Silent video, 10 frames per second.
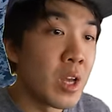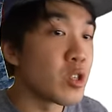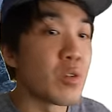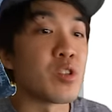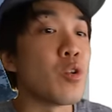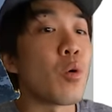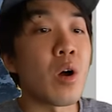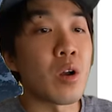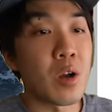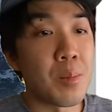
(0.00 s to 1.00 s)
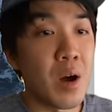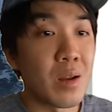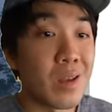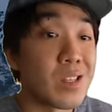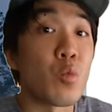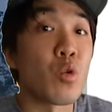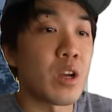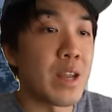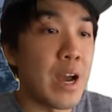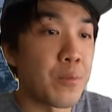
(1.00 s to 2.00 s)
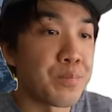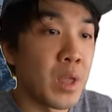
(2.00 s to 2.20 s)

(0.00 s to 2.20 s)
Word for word: so it's no longer a pawn, it's a rook now.